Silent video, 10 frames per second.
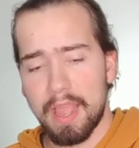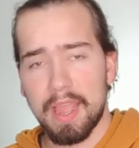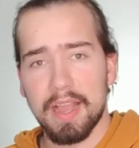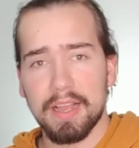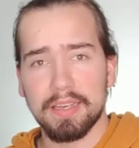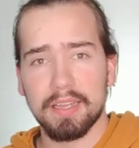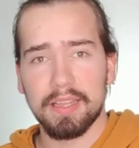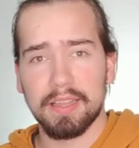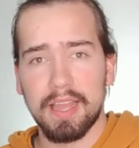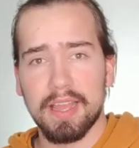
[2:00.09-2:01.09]
and
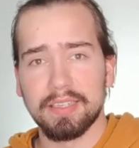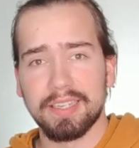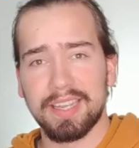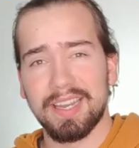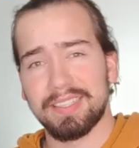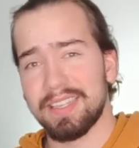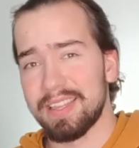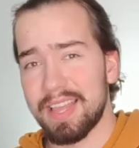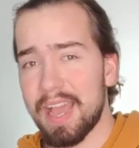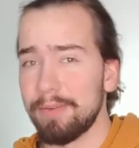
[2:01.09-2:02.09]
then connect
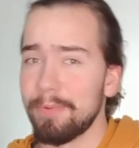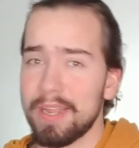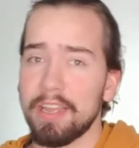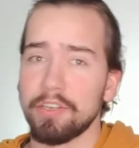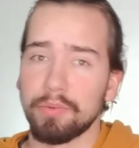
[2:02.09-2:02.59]
it that way. And you